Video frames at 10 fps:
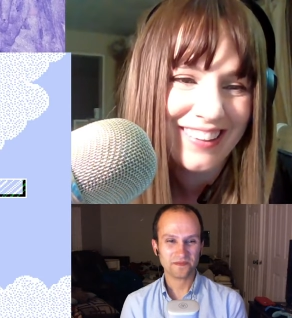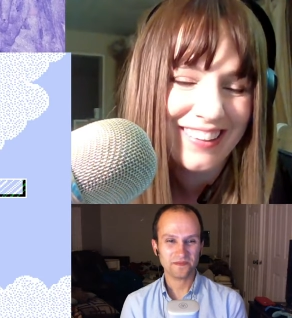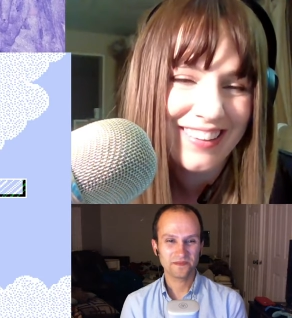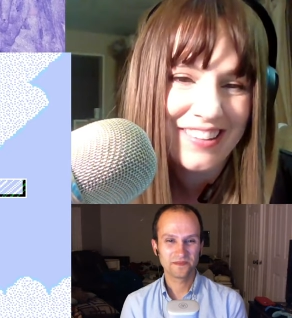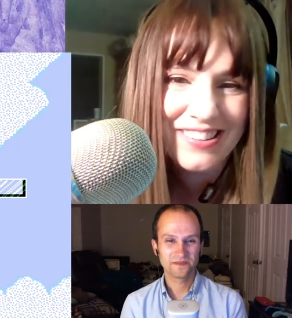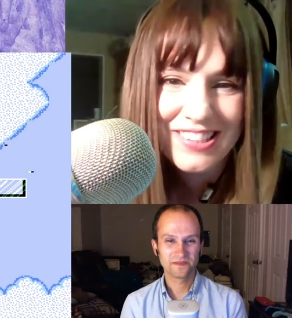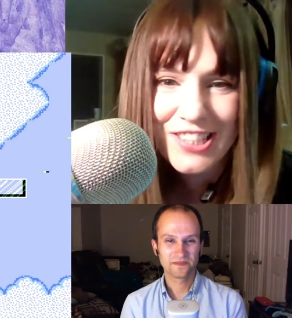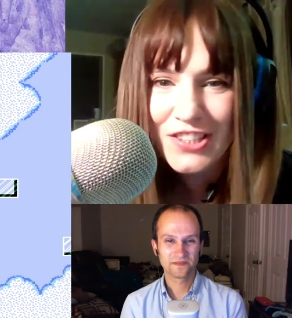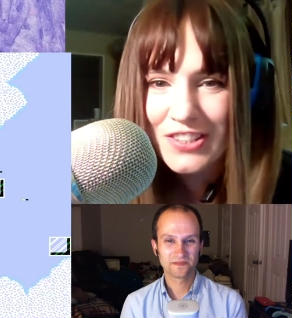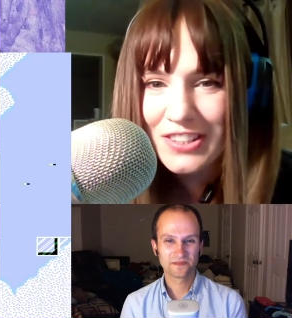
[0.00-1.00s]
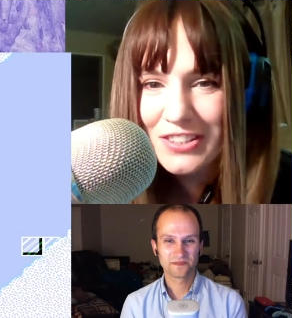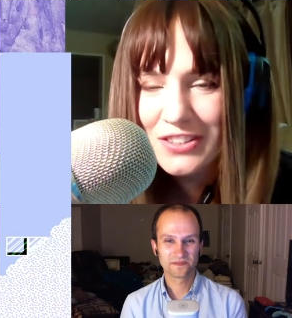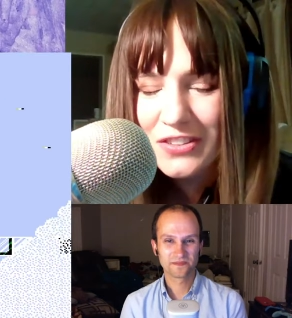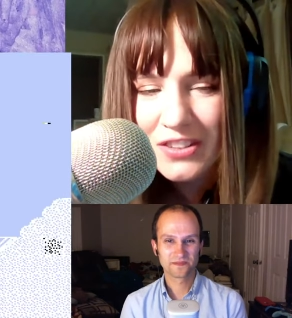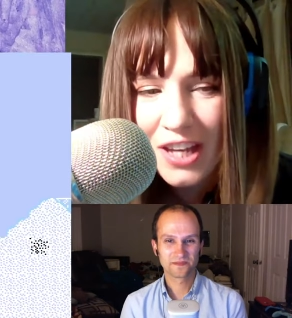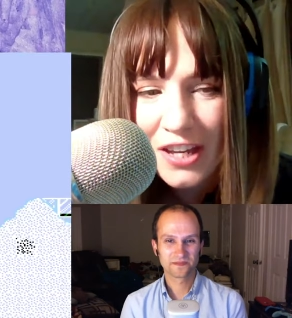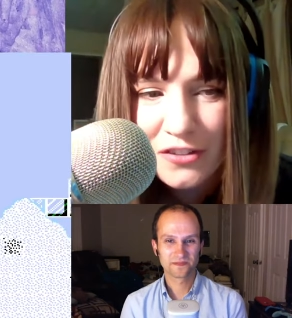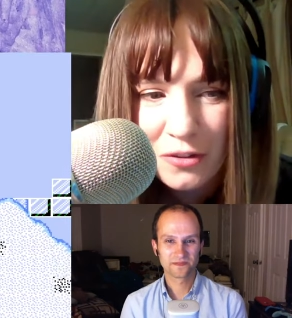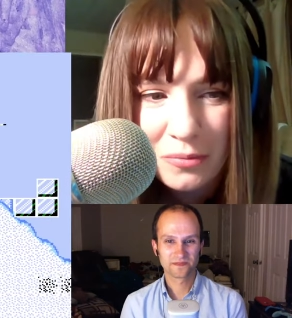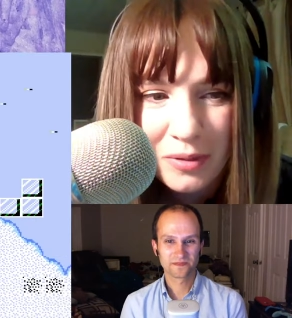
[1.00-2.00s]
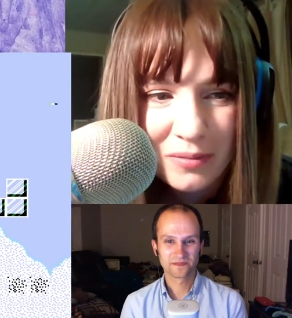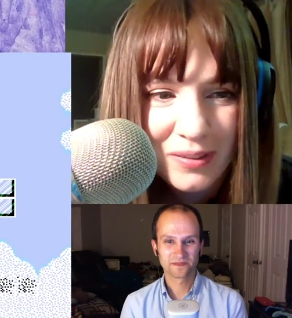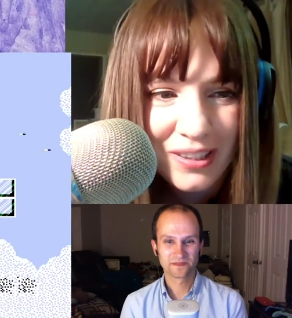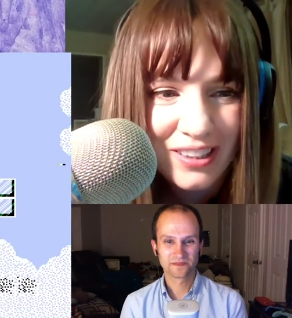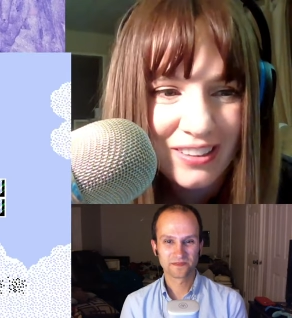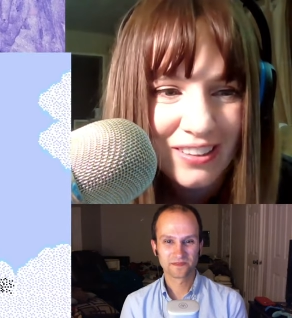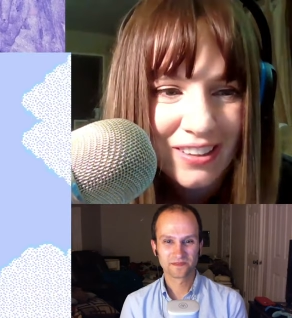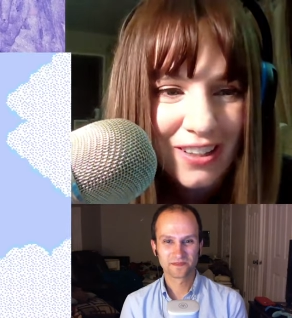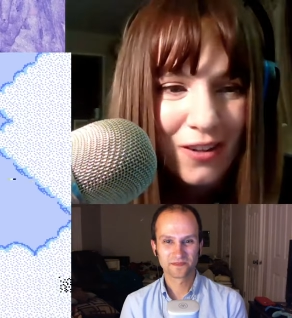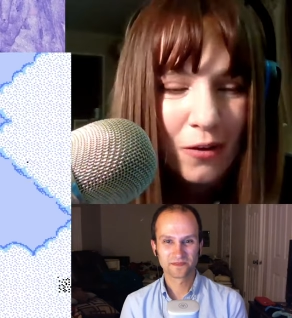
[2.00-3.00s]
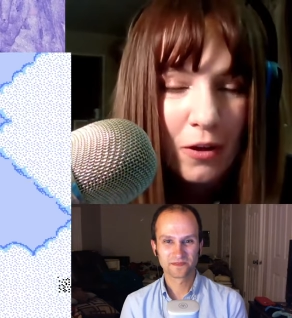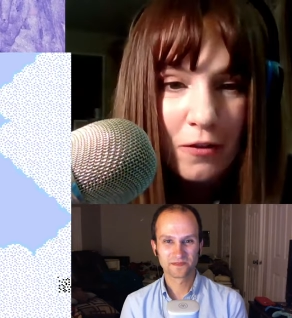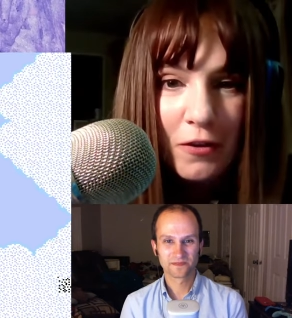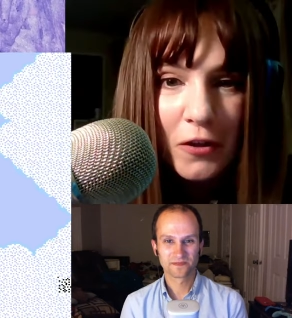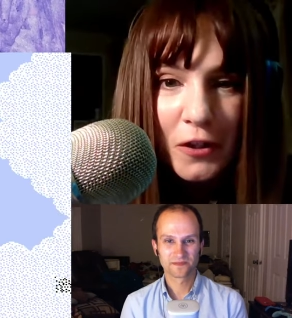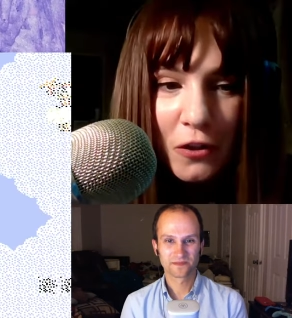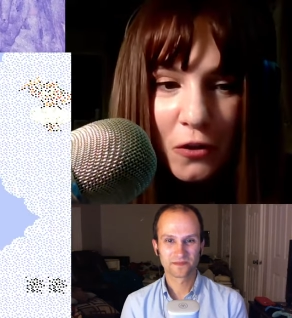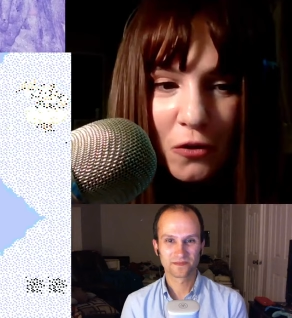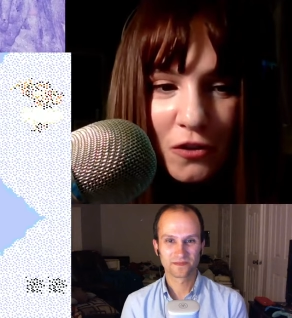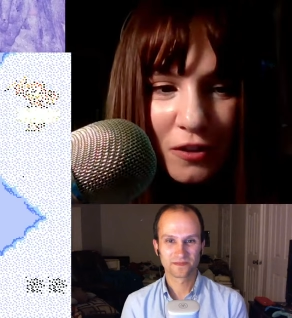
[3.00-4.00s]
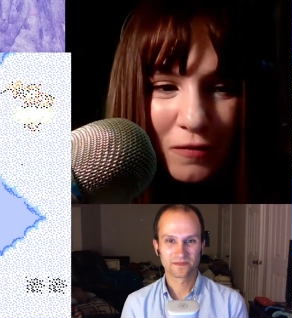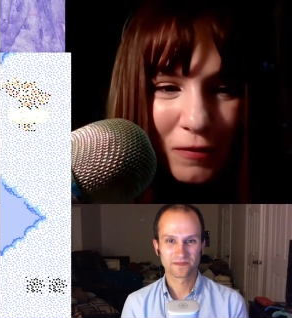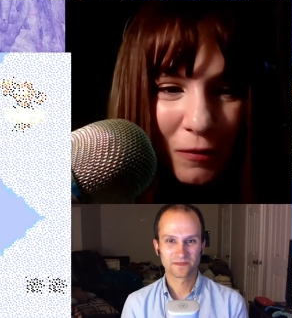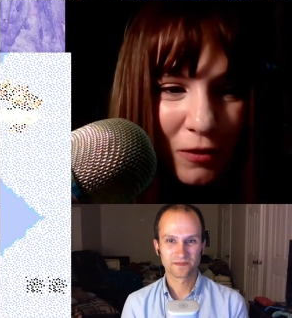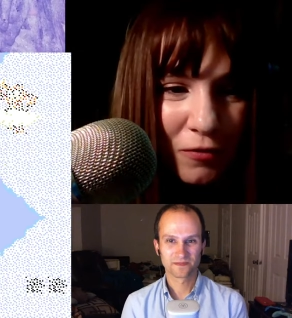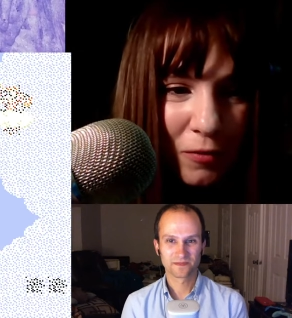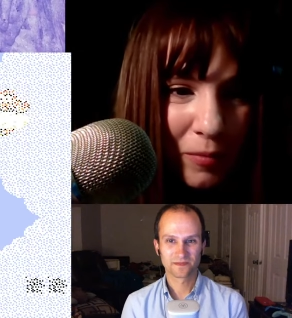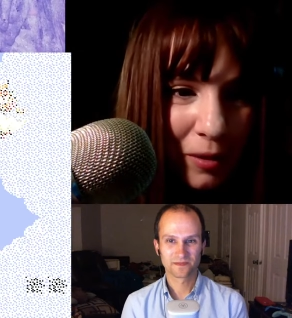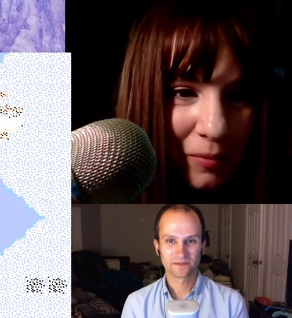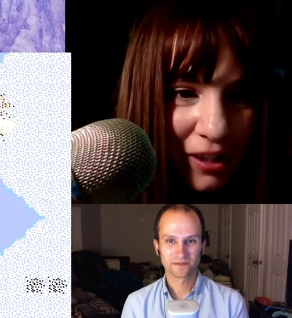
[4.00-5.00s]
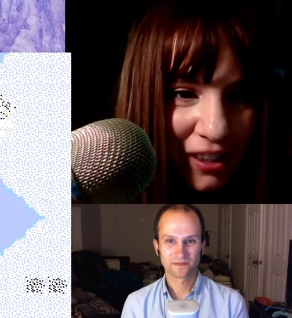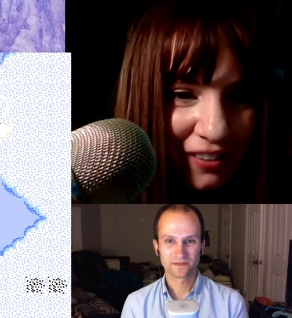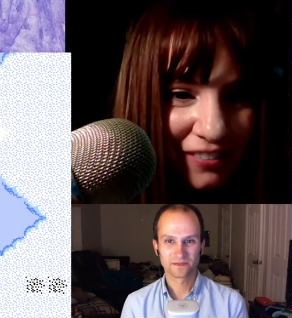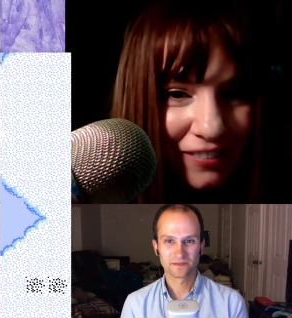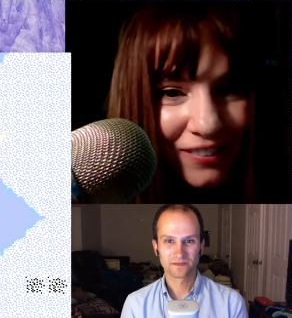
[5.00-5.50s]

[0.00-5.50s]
Speaker 1: Yeah, this is this is Kaizo Mega Man, with a very huge influence from Mega Man X.